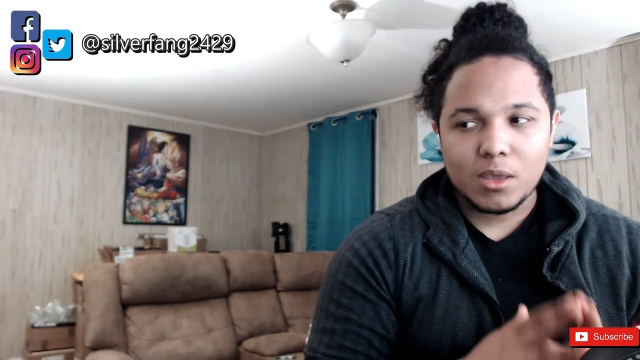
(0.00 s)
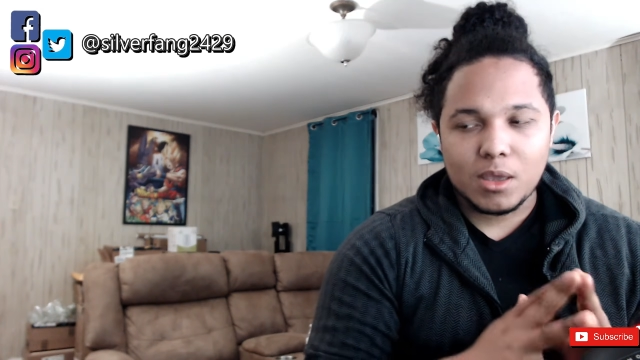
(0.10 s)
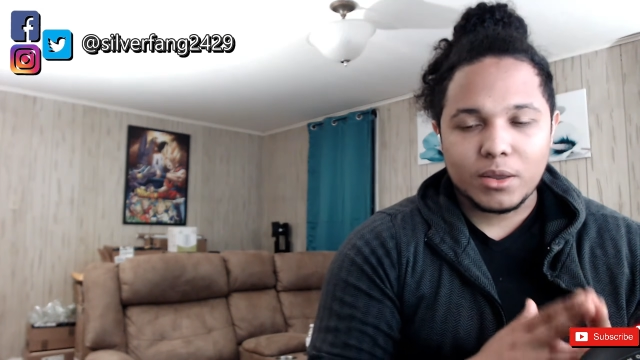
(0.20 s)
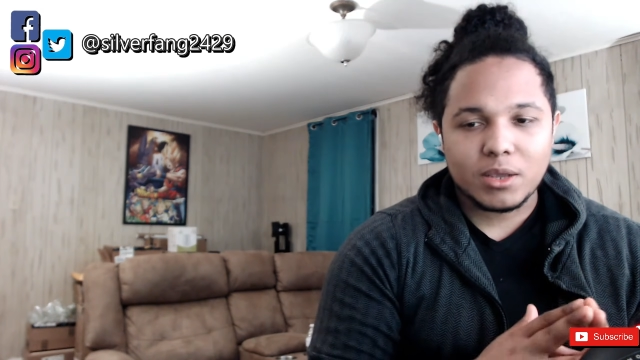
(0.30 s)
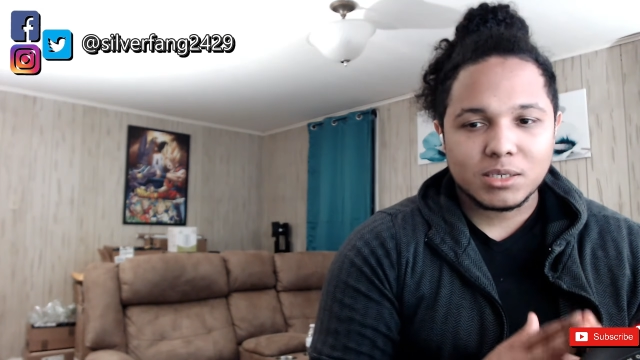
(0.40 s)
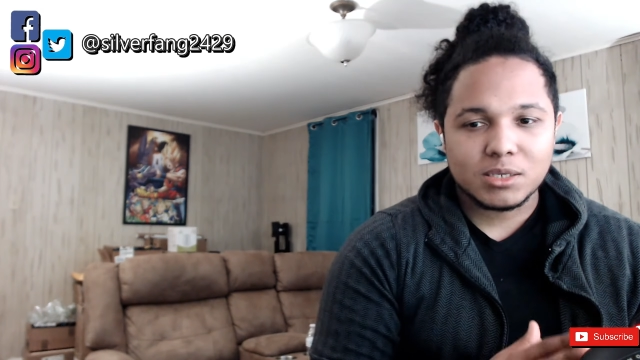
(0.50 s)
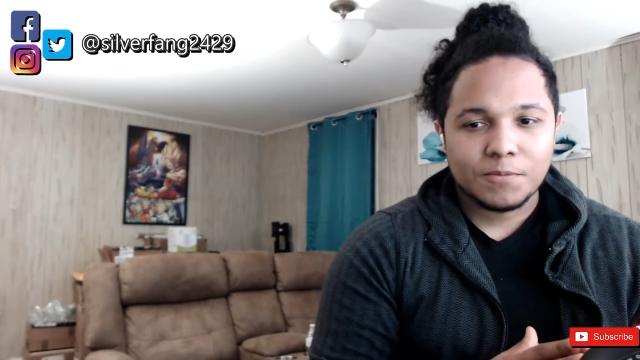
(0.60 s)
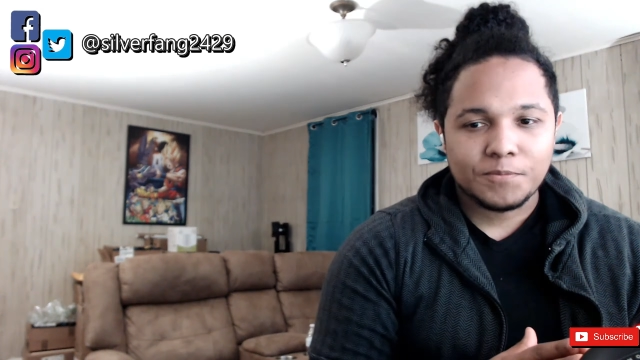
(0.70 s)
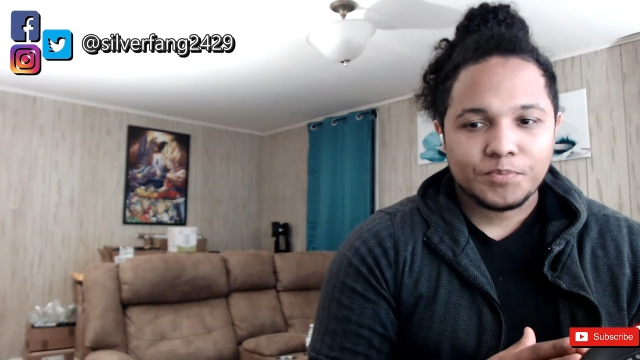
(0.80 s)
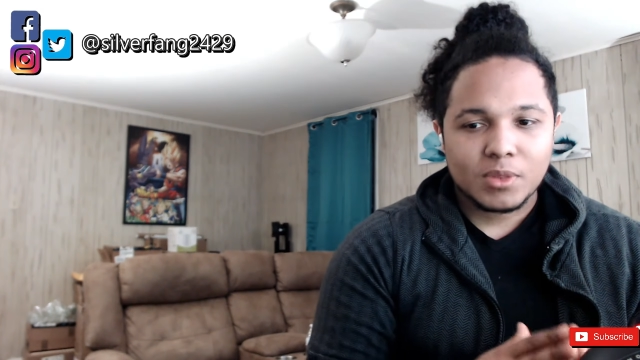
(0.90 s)
and is
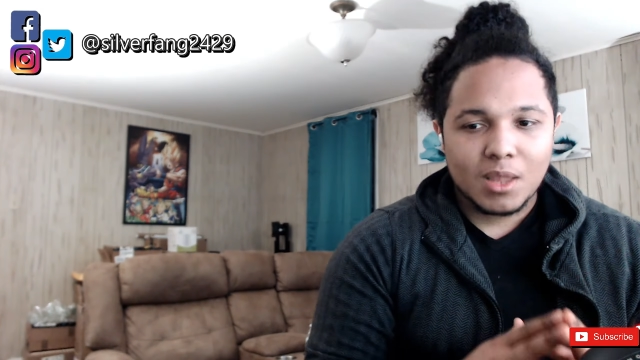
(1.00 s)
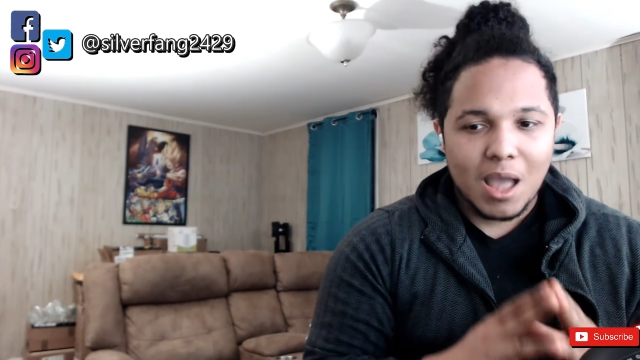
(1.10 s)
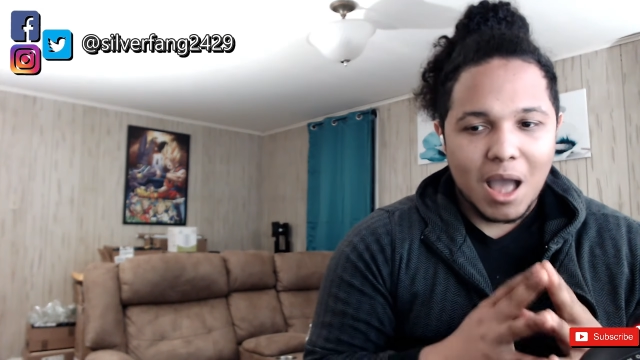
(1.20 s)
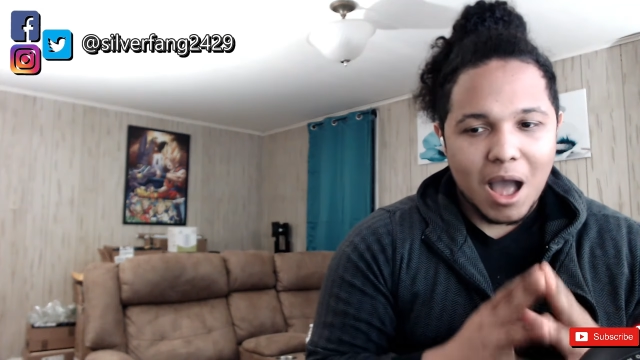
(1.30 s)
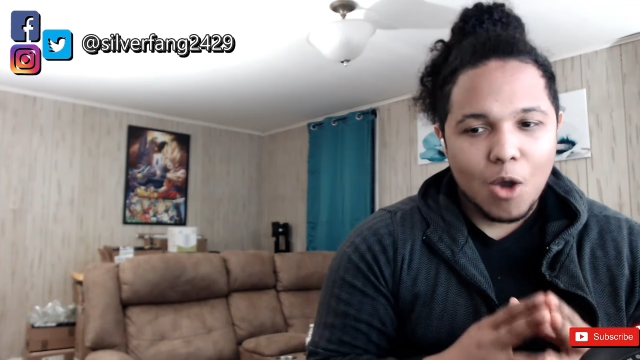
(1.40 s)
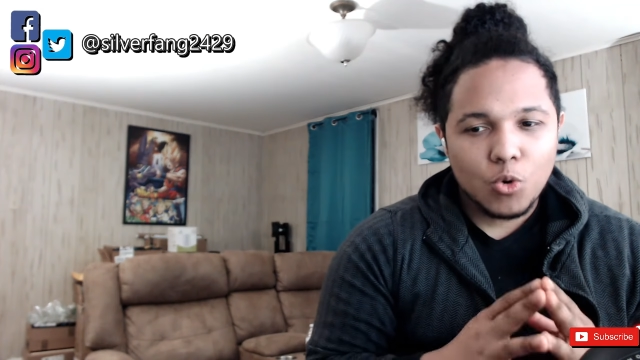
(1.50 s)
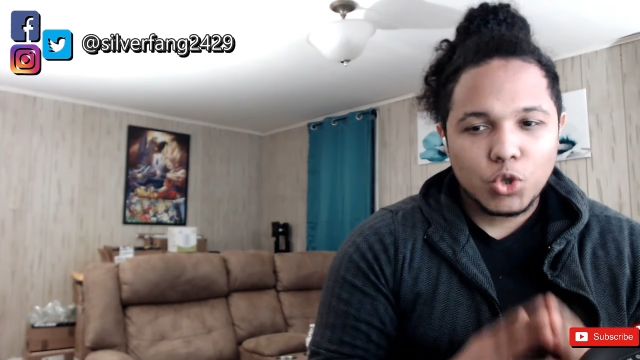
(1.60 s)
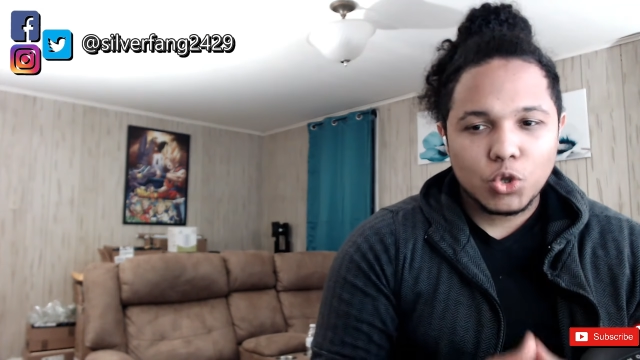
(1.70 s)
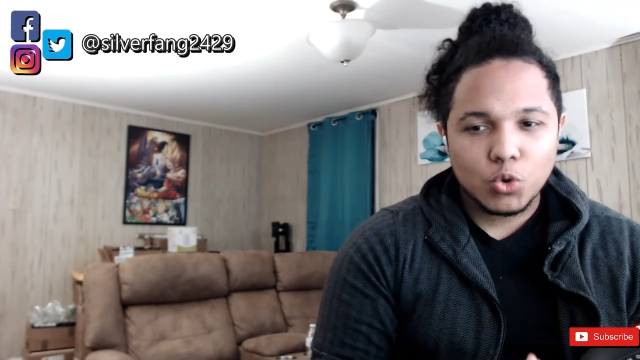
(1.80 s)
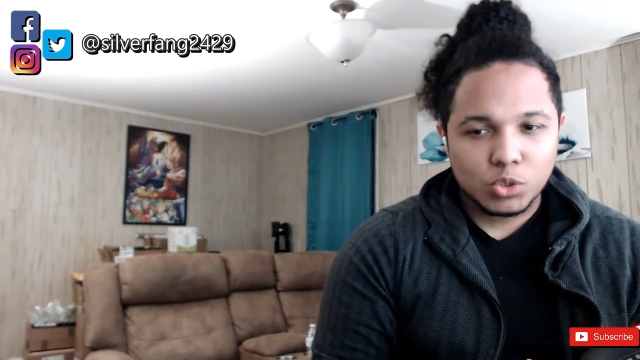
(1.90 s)
how
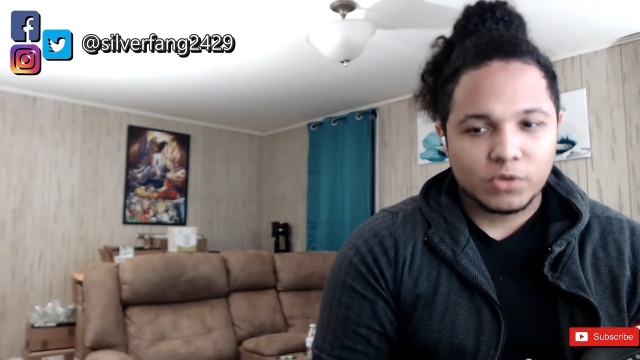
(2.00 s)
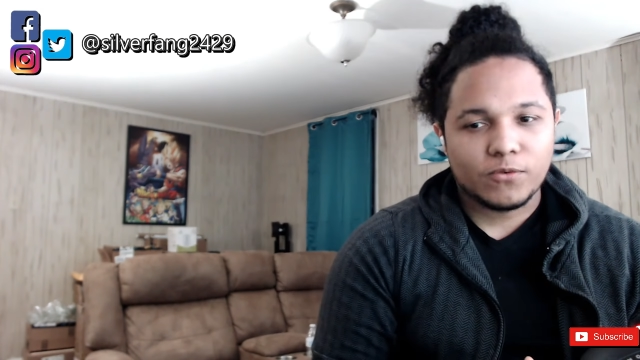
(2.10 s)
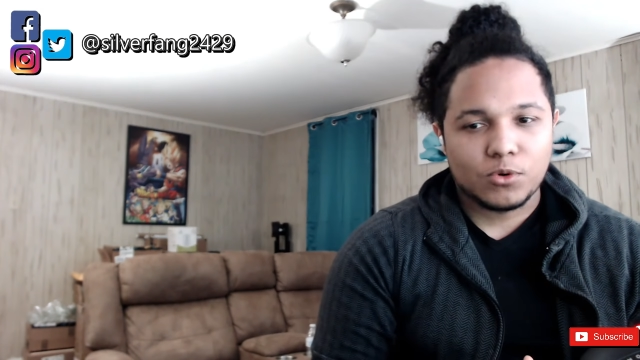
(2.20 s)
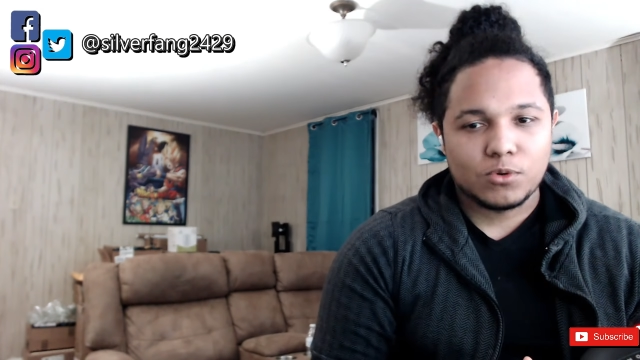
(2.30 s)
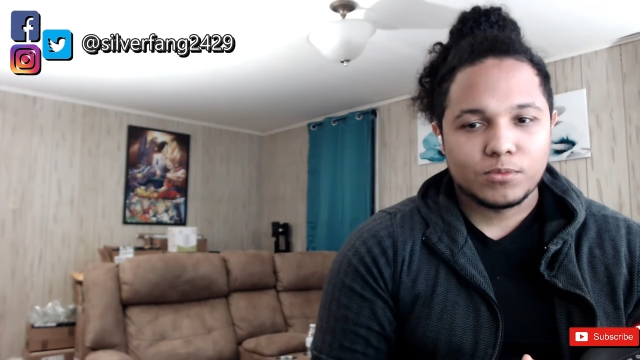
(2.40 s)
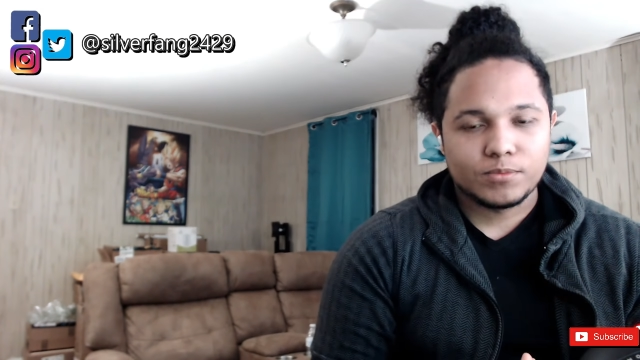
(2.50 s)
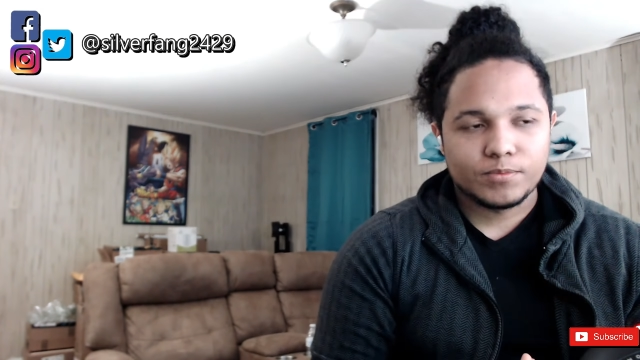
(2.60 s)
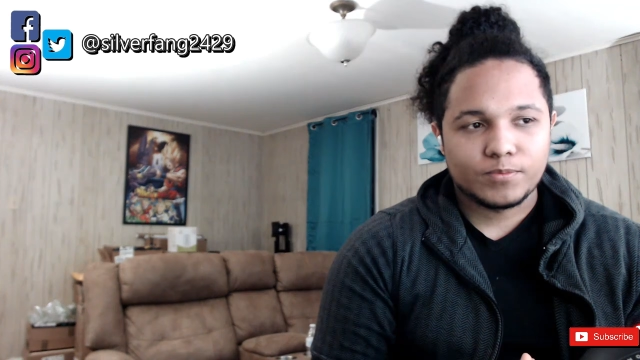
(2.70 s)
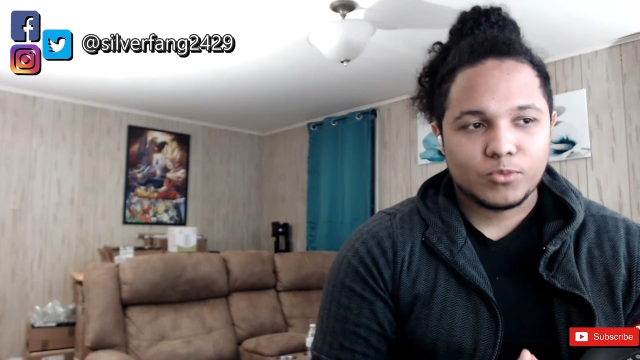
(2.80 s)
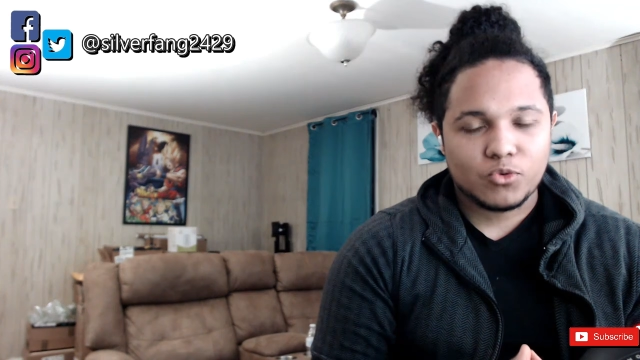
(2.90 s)
useful,
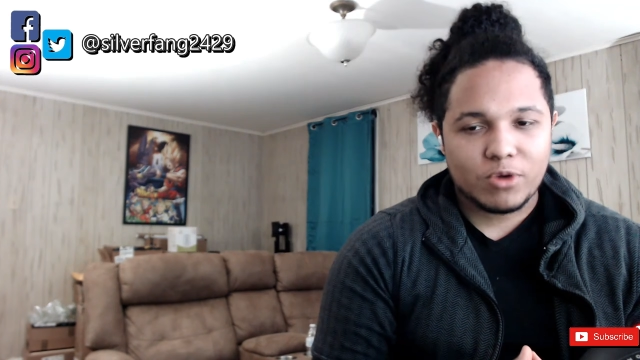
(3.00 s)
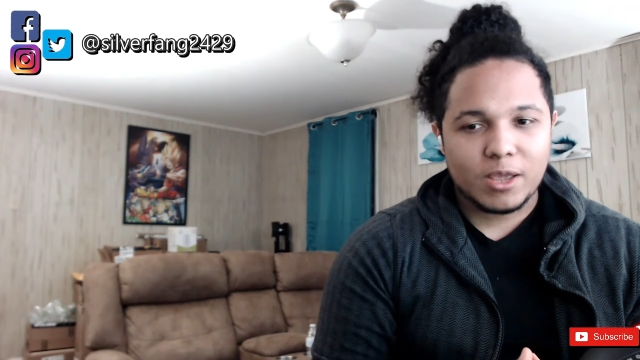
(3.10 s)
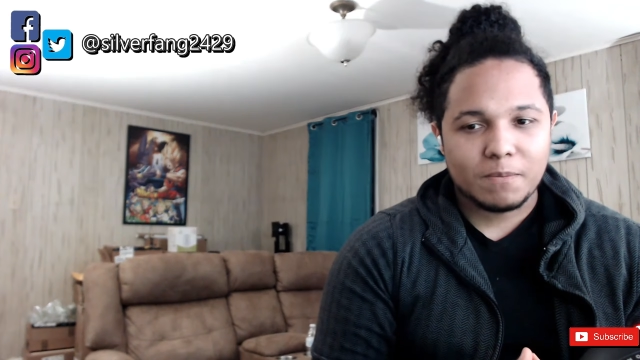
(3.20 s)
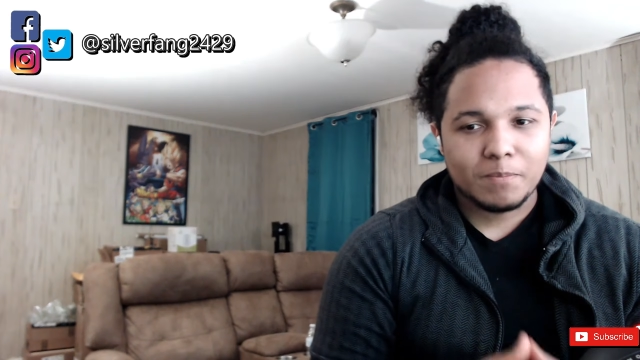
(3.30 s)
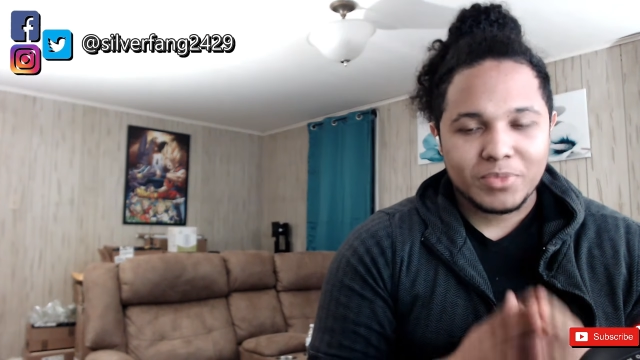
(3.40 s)
right?